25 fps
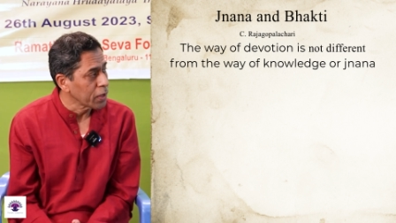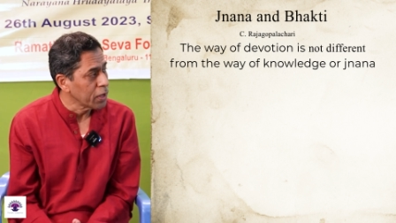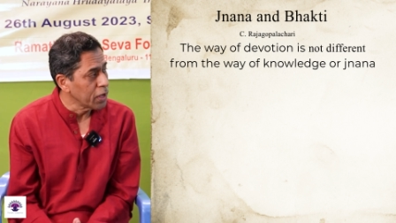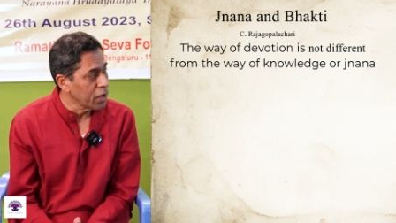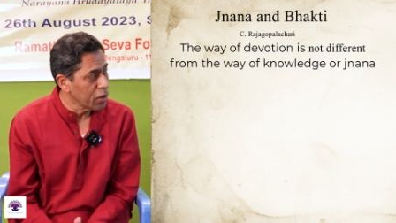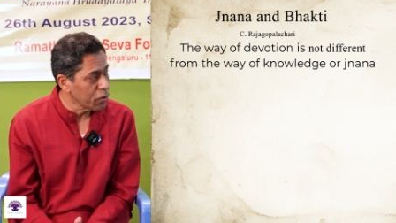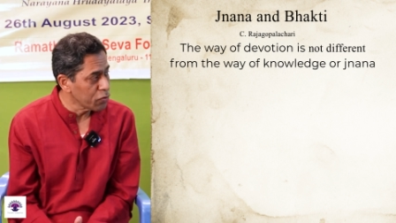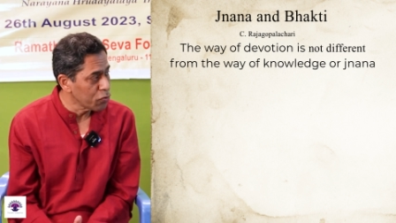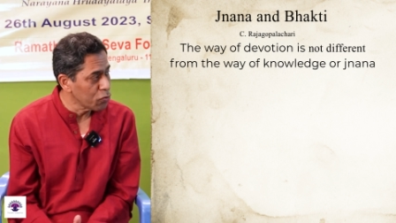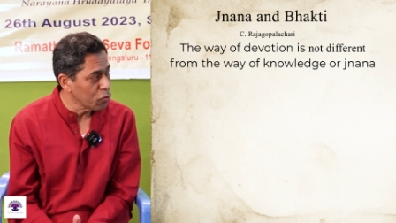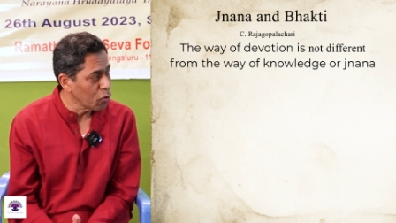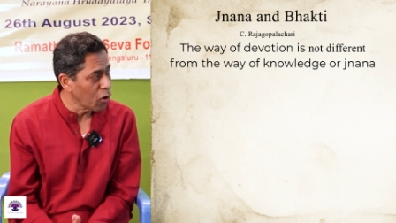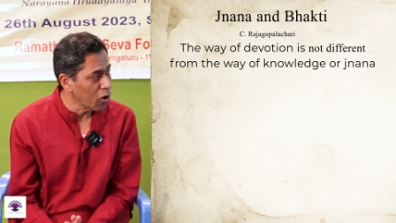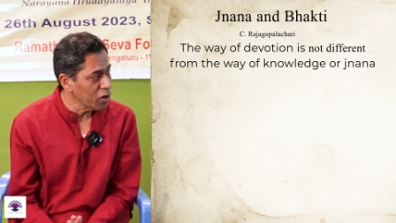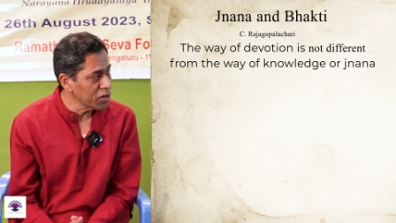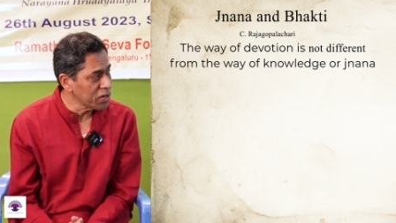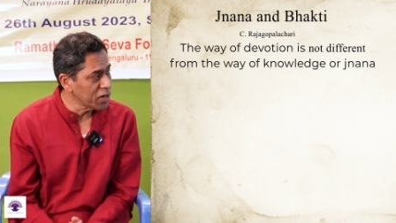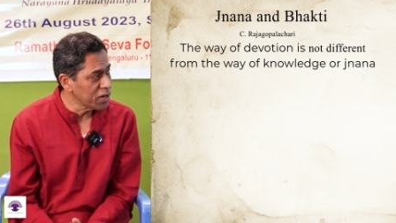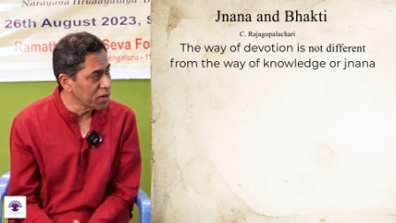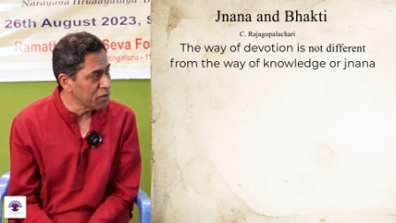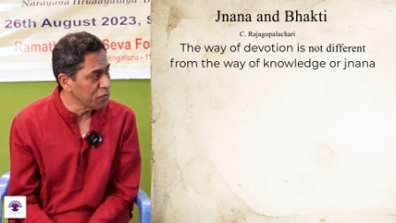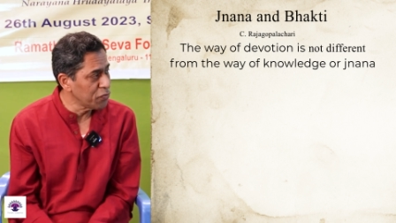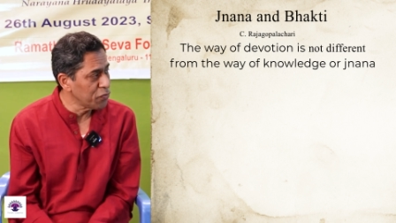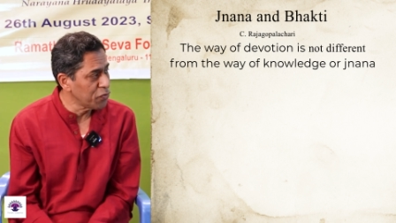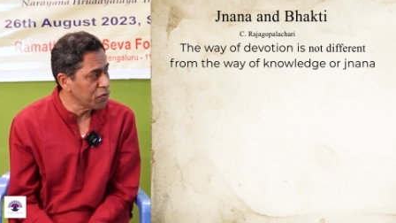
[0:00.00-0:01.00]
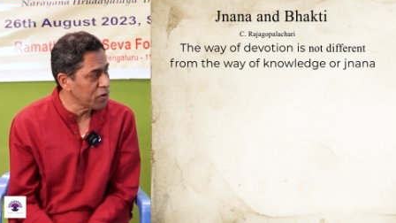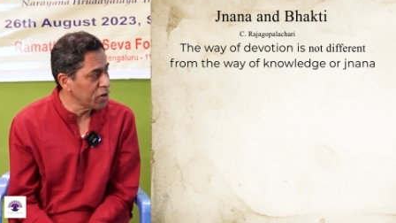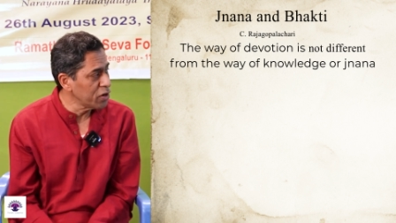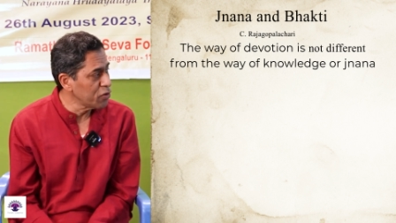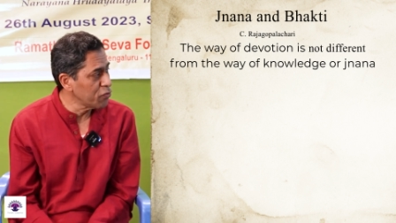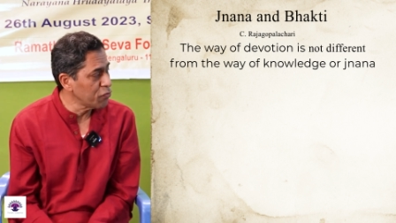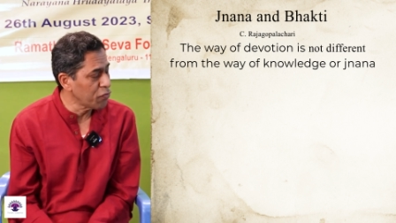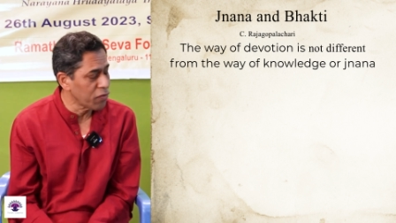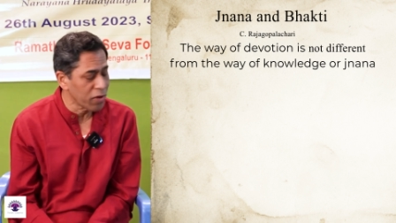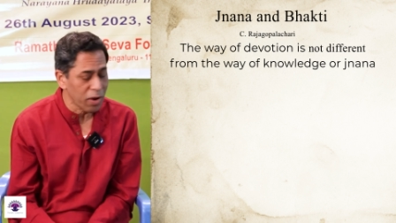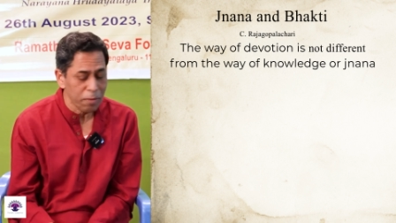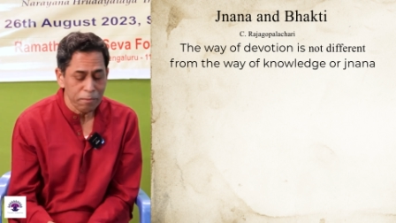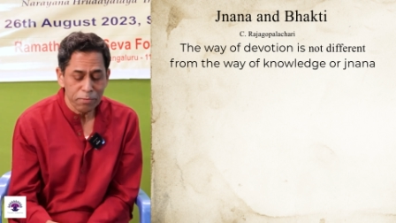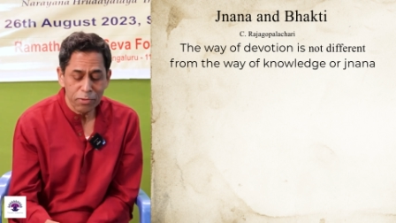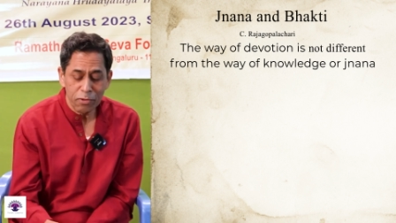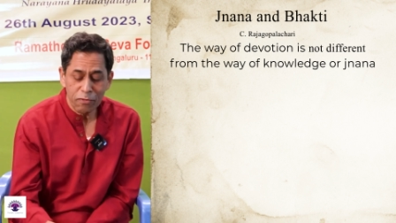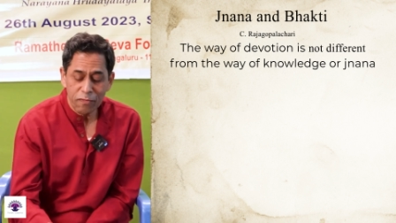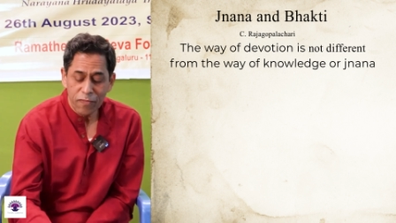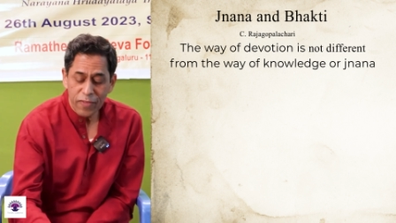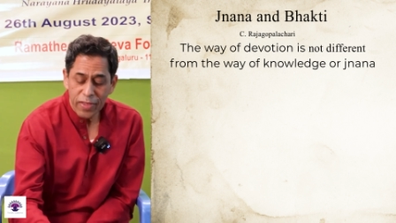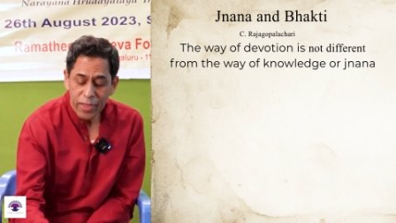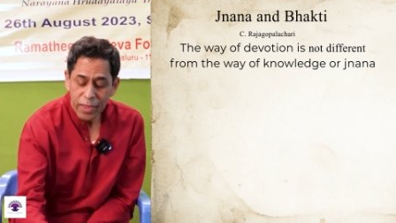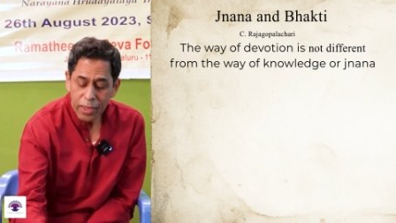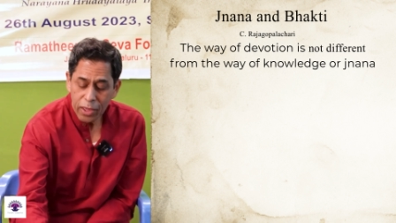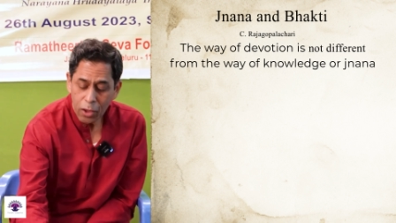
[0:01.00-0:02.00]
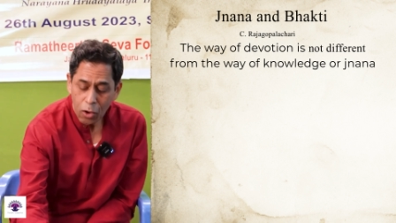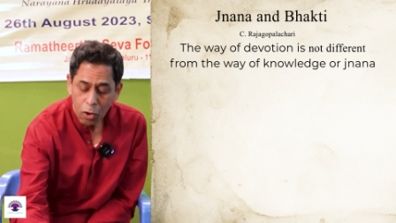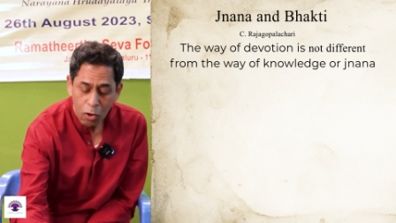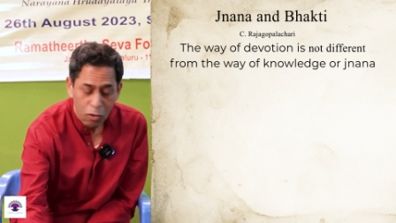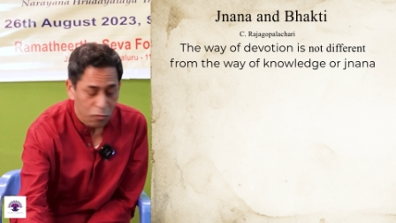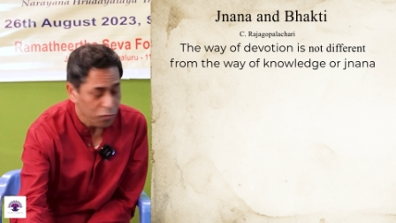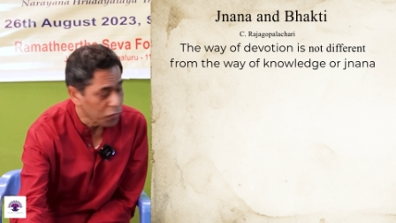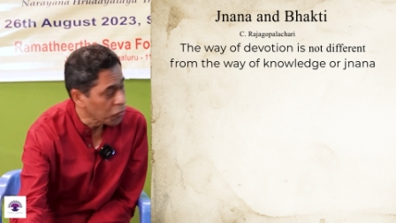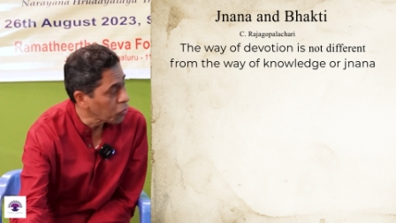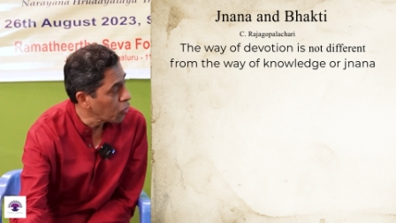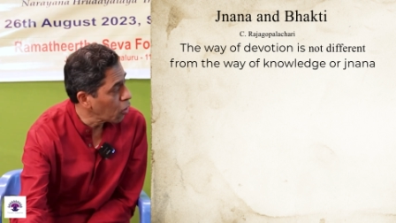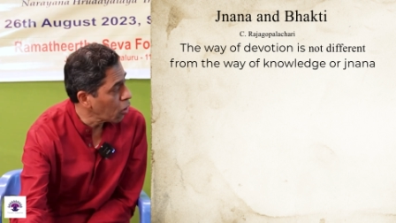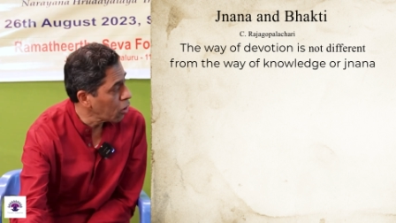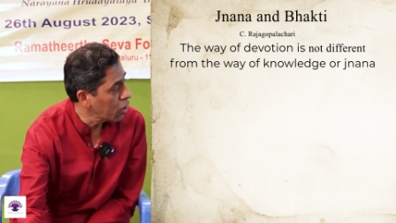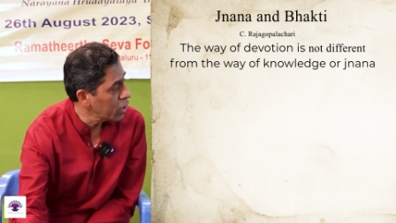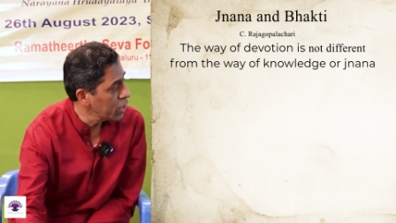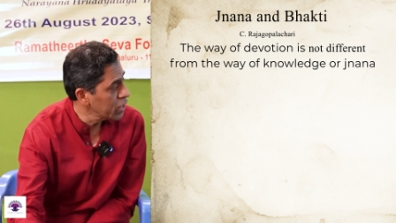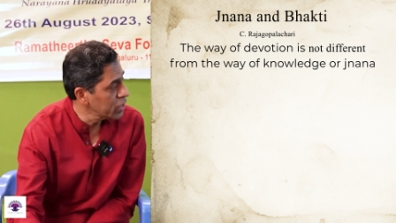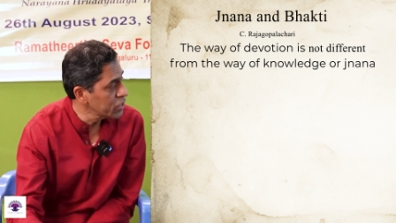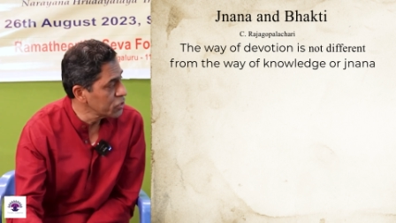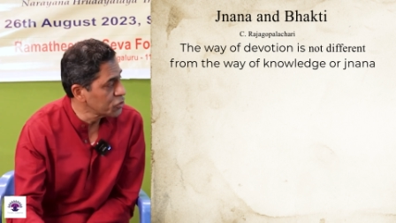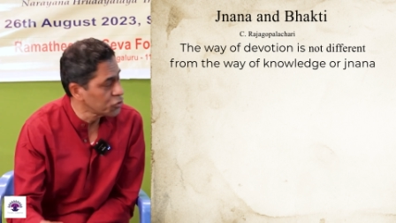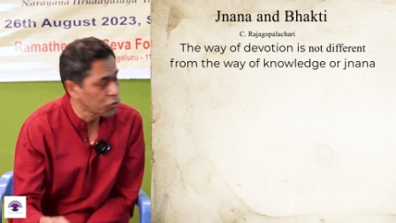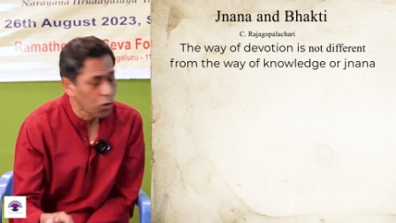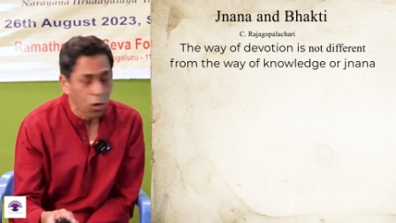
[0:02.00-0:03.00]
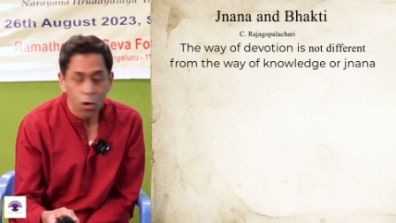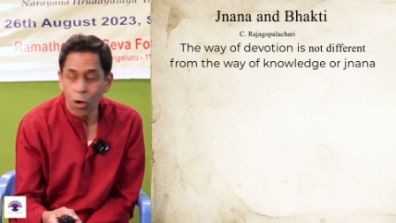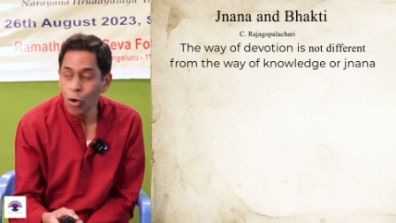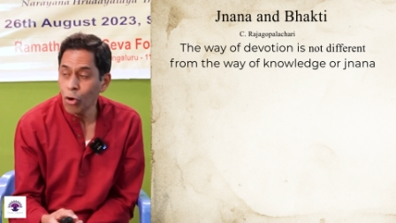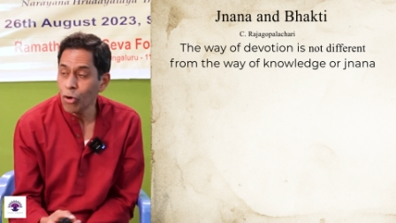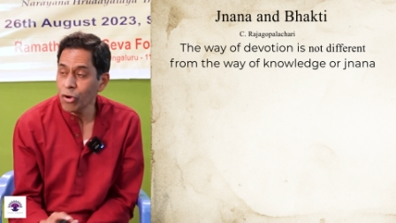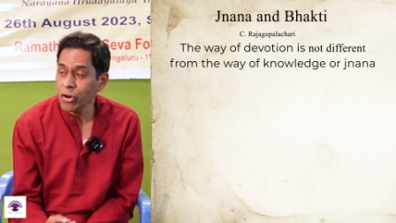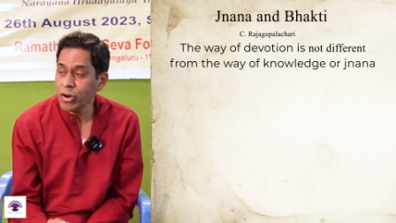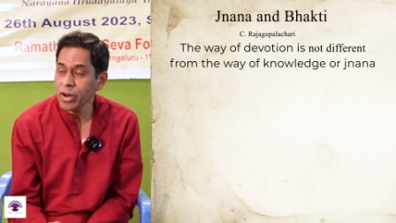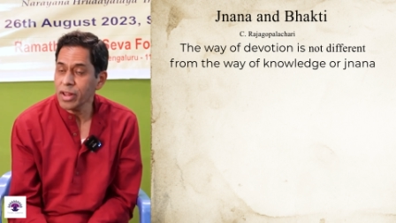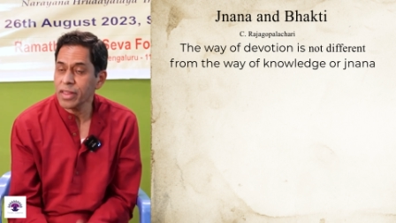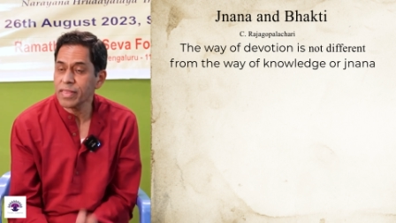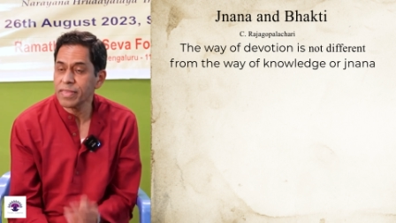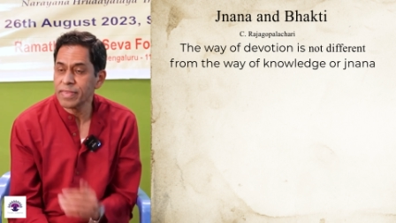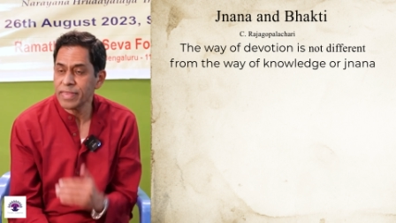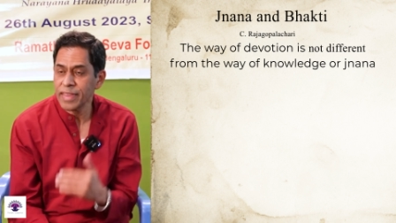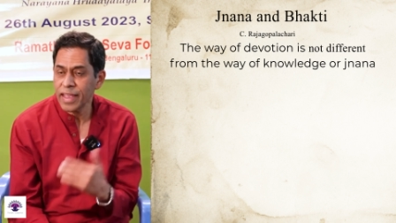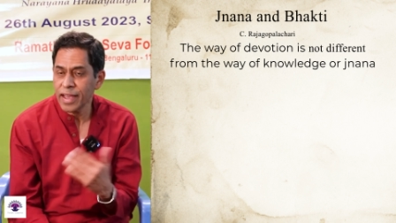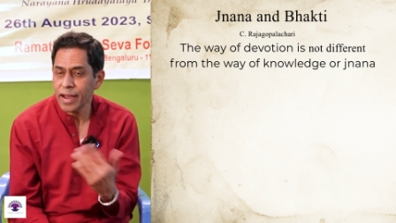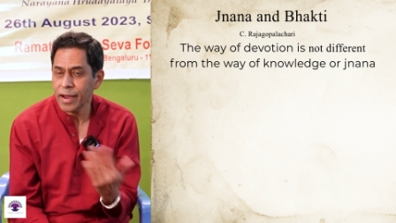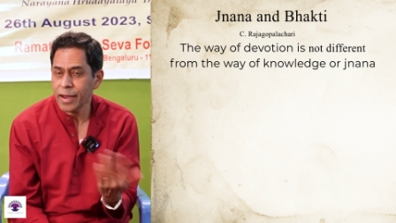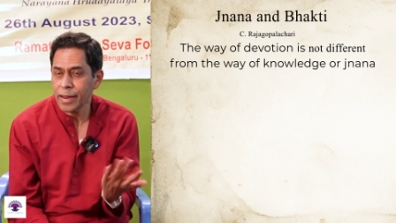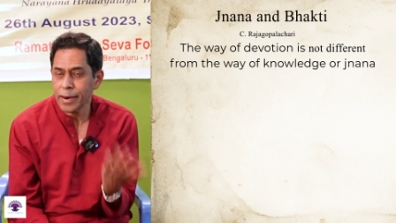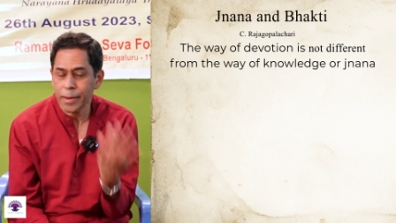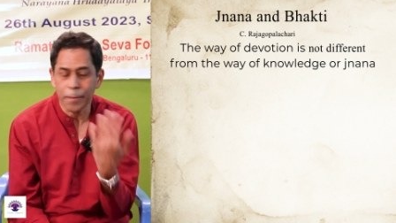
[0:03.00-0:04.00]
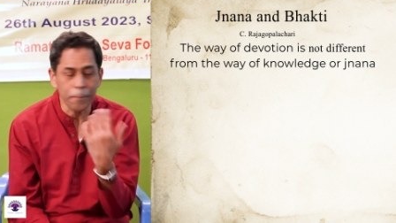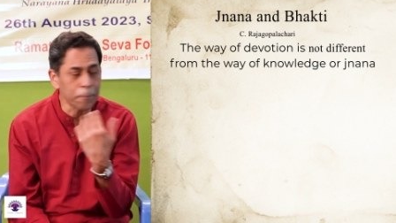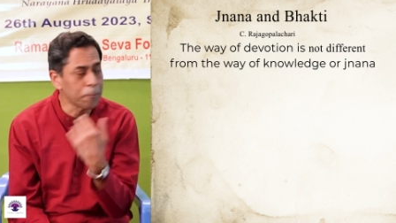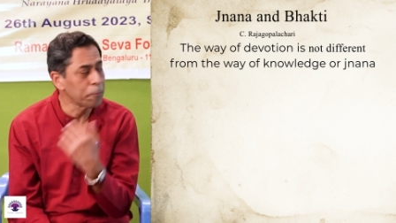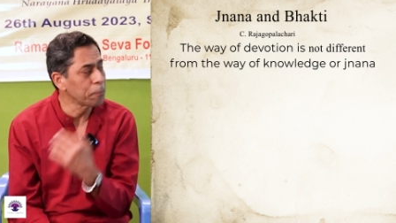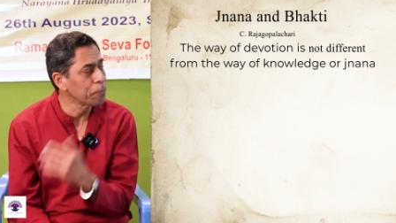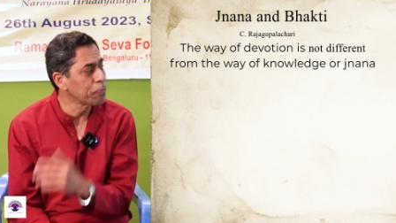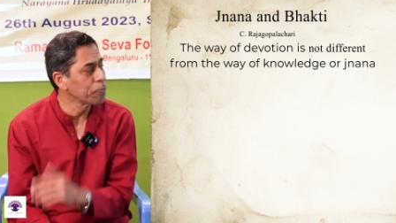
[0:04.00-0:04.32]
is not different from the way of knowledge or jnana.